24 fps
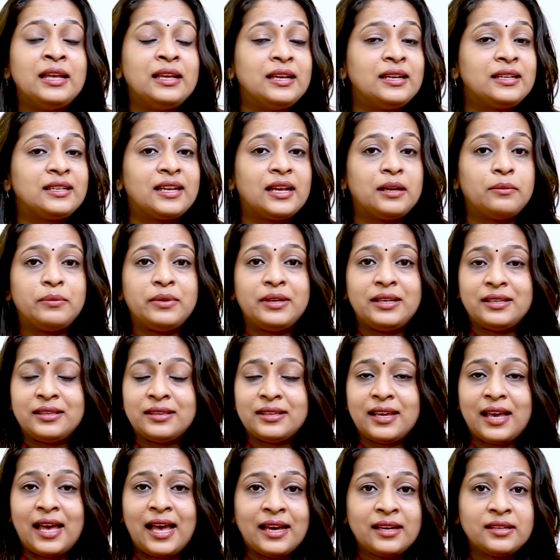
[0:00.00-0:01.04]
It can be in
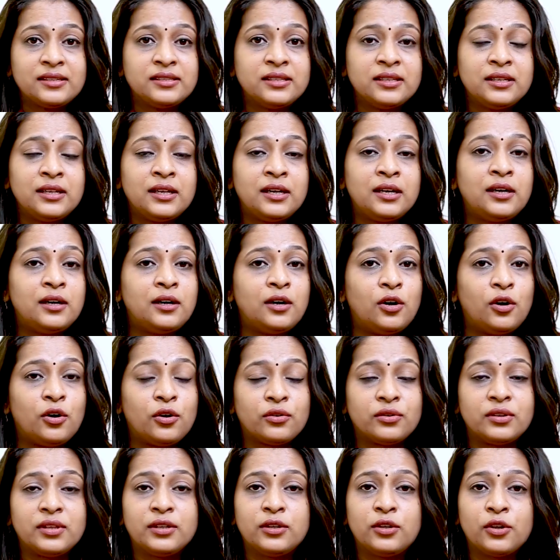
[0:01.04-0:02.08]
the axilla
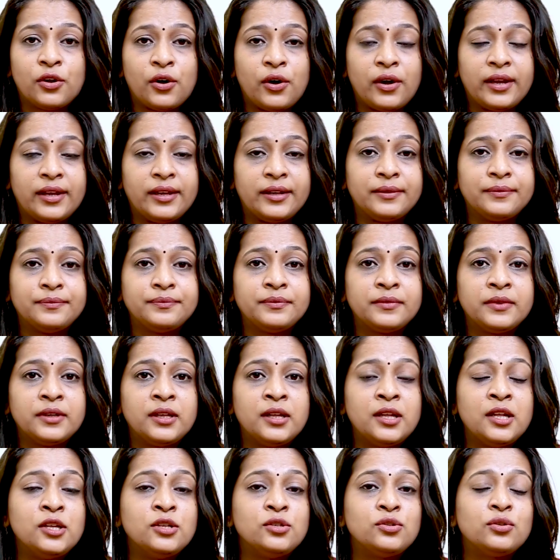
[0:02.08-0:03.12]
or the groin.
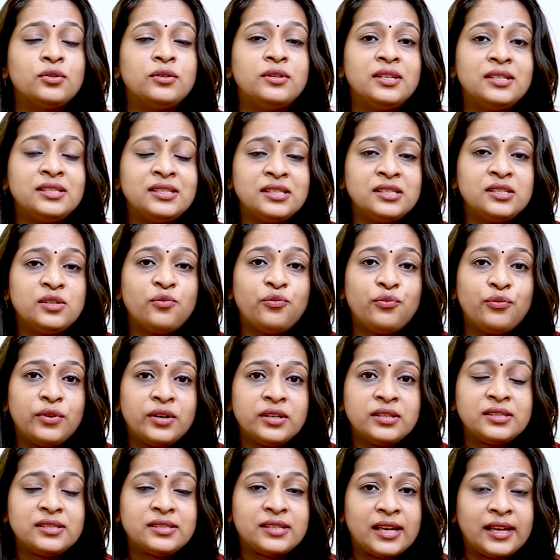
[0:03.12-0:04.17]
So this is the
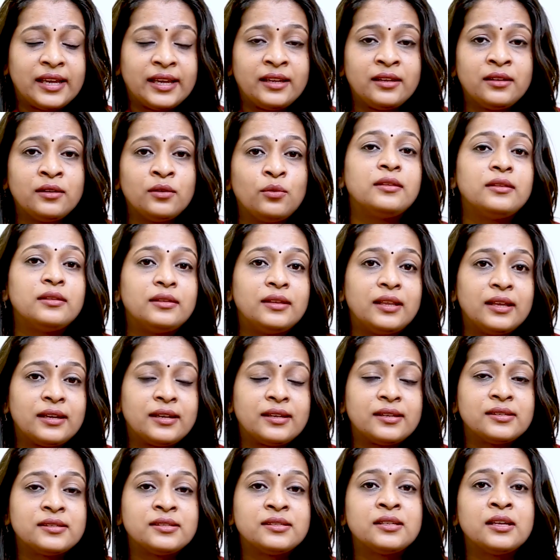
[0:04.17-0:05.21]
first sign there
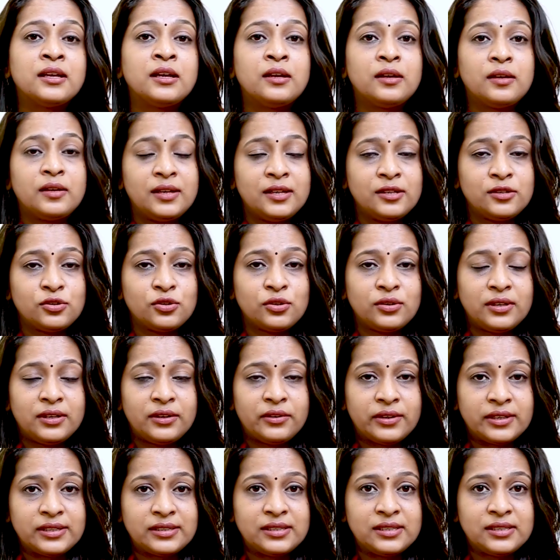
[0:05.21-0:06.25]
is
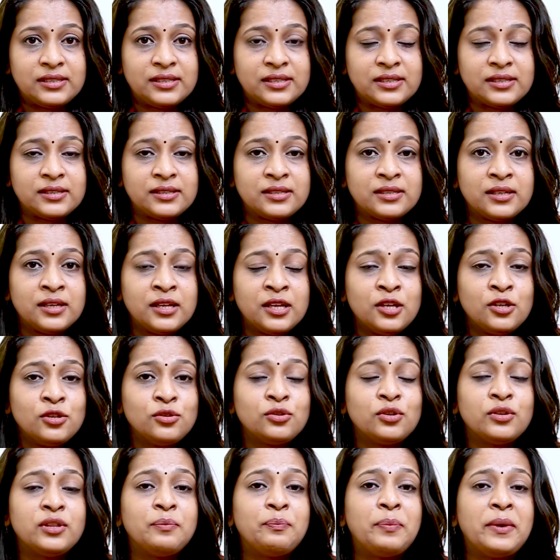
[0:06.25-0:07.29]
insulin resistance.
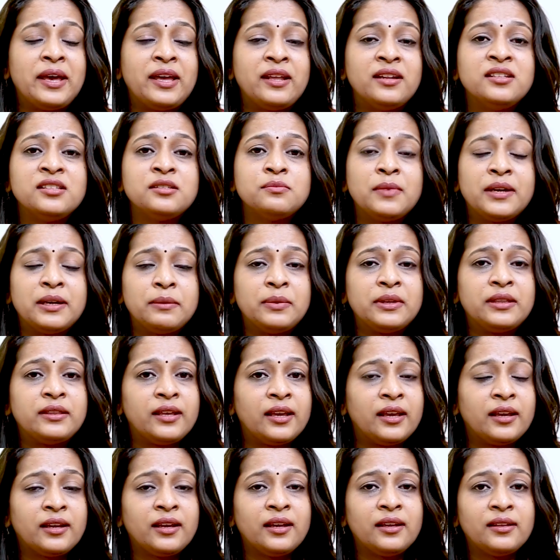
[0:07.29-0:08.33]
So the parents might be
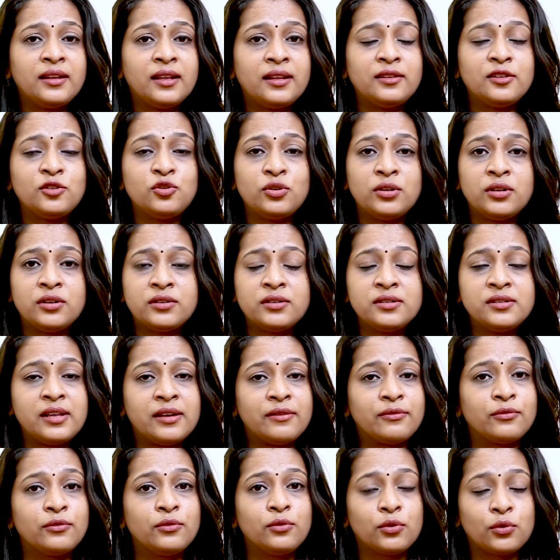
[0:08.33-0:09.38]
thinking that the children
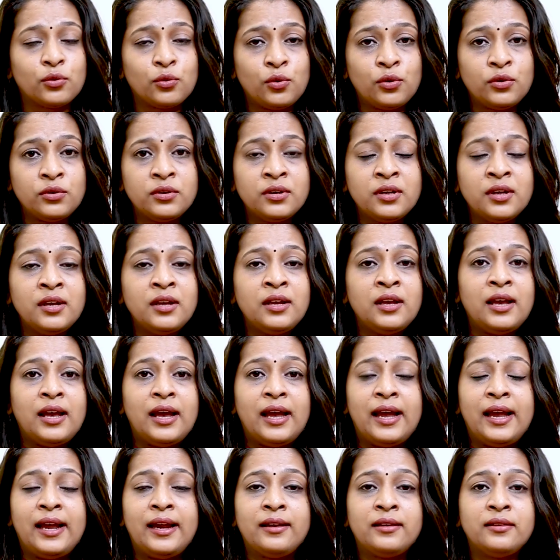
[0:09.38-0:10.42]
have grown
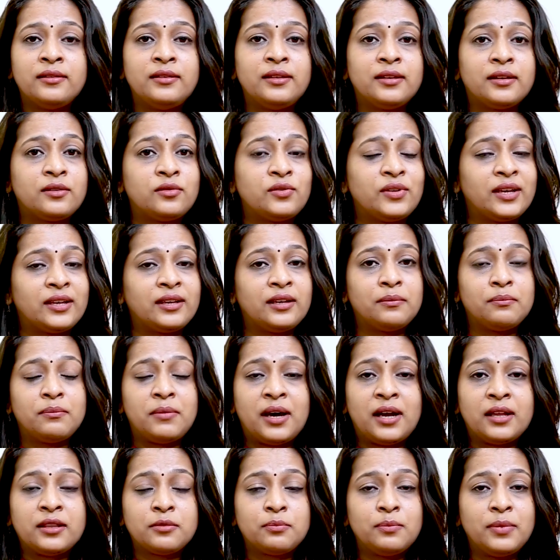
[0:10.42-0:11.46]
and they're taking
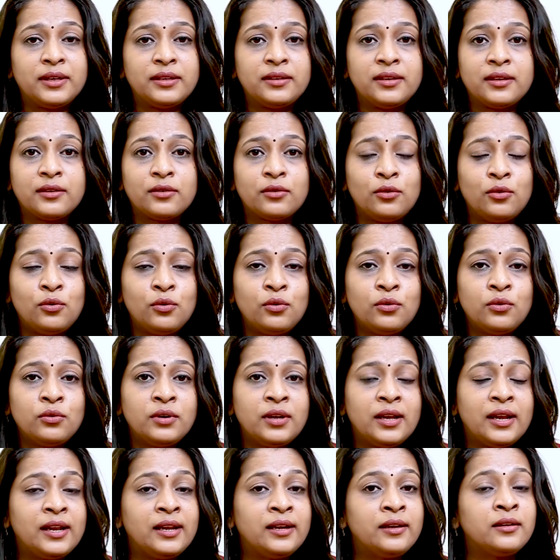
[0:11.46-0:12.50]
bath by their
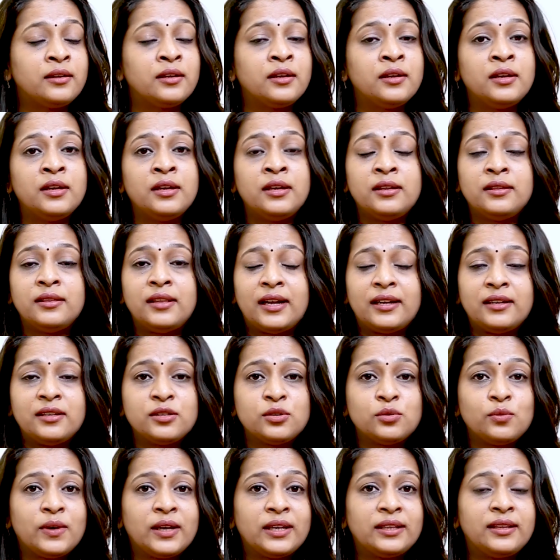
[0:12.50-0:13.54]
own and that
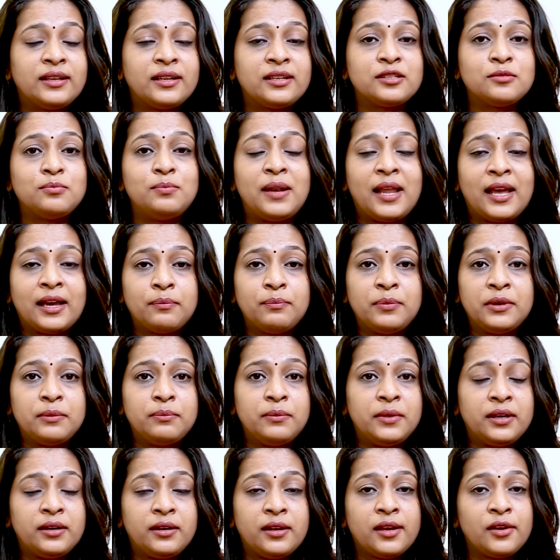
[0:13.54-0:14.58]
is why there is black
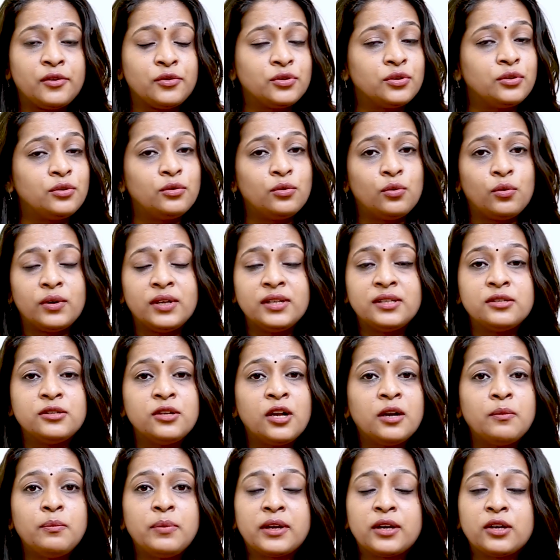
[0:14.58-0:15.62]
pigmentation. No, it's
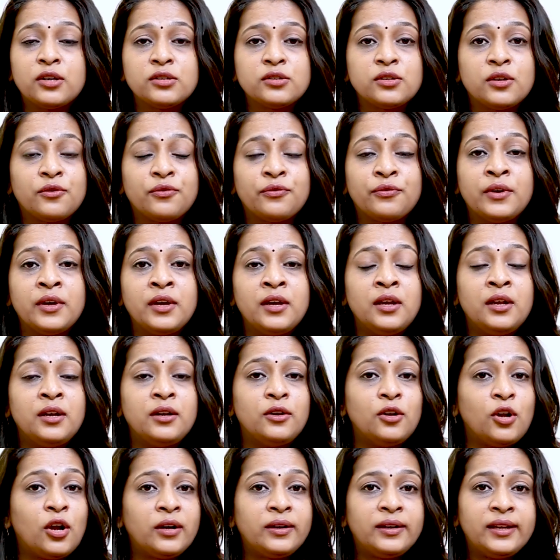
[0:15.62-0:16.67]
not because of
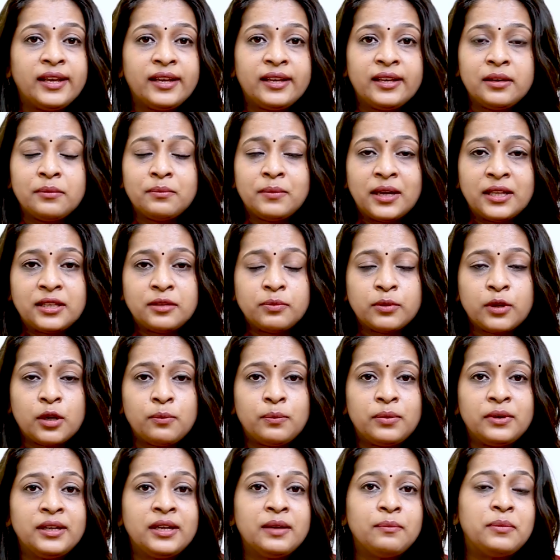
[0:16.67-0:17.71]
not taking bath
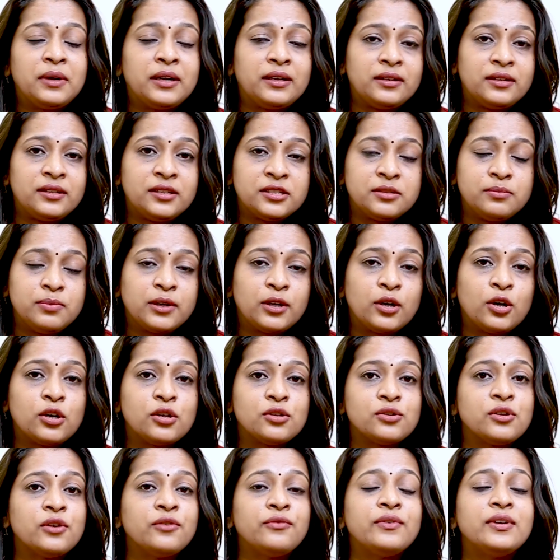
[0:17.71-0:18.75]
properly but it is
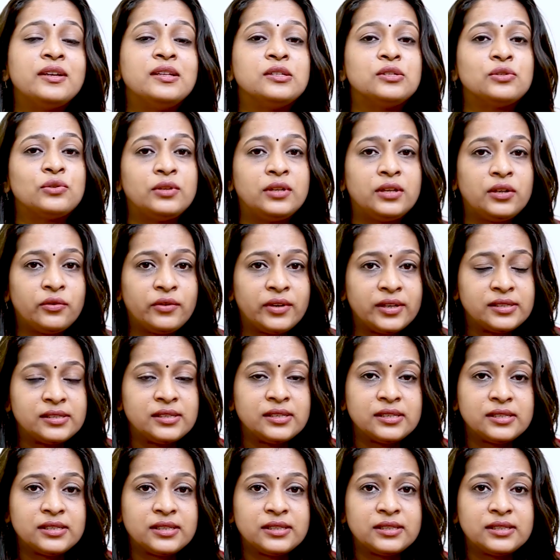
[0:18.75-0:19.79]
because of insulin
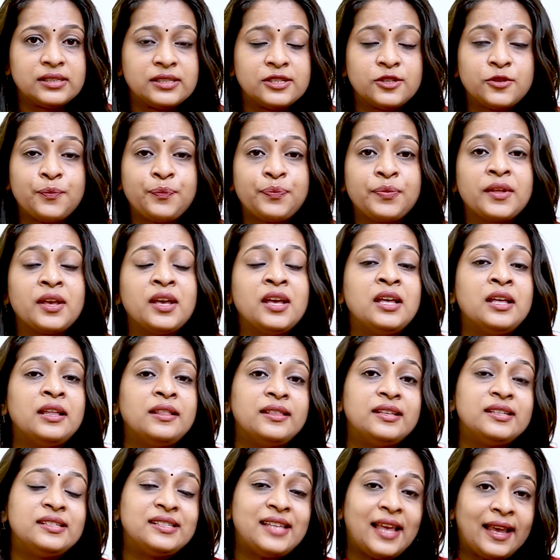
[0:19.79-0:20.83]
resistance.
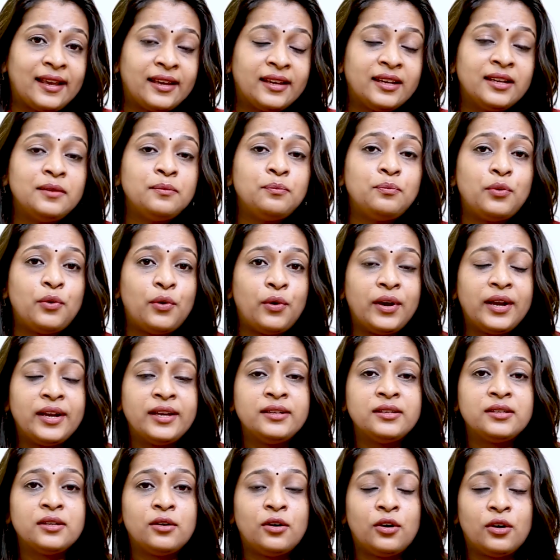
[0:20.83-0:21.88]
The second
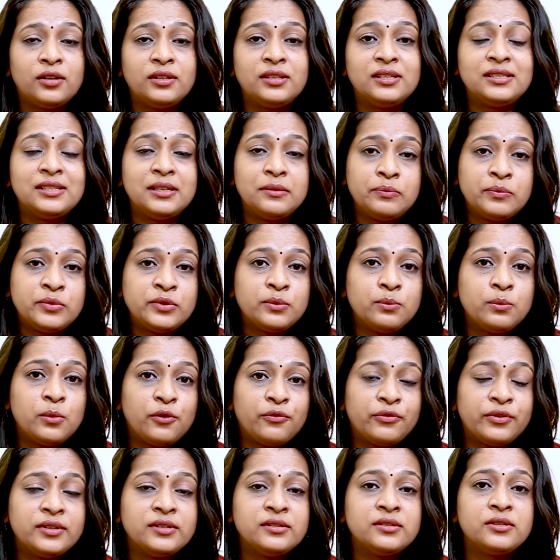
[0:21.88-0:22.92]
point or the symptom
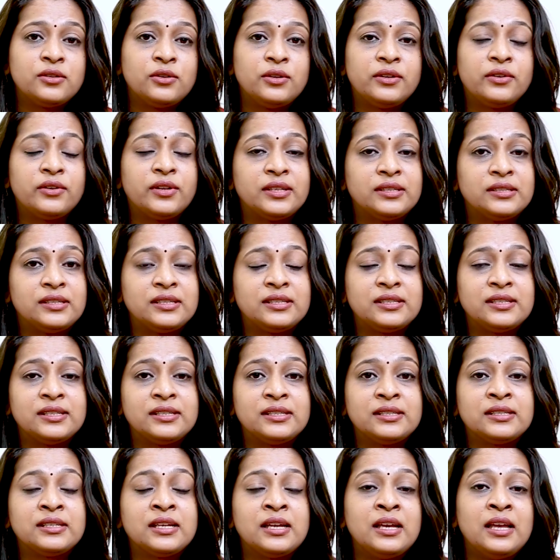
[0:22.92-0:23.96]
of insulin
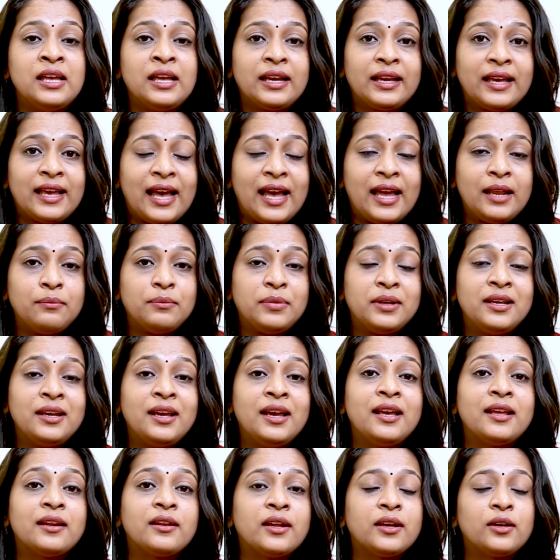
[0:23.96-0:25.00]
resistance can be
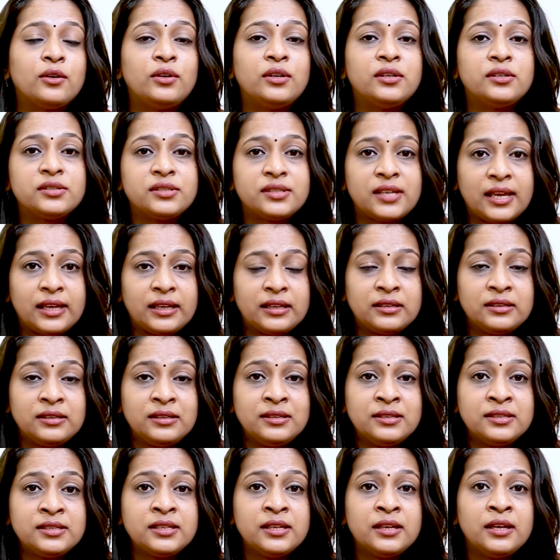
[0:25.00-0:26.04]
irregular
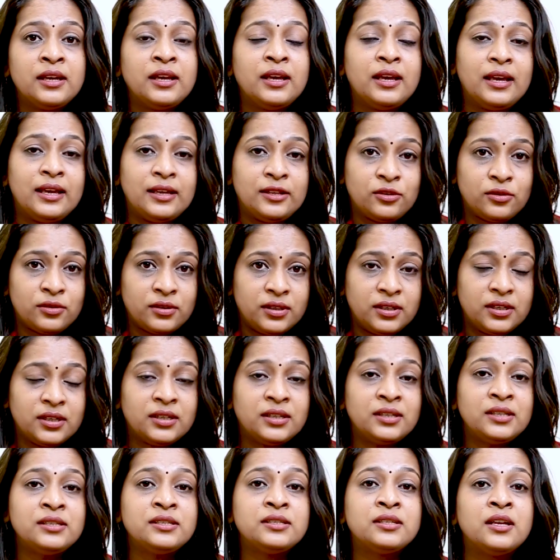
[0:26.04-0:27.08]
cycles in
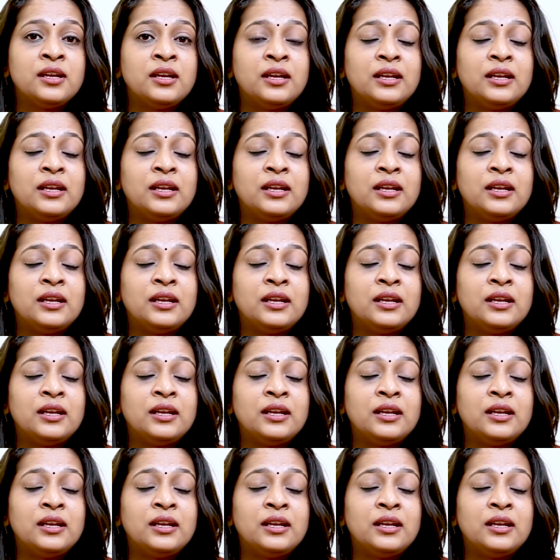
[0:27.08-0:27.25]
girls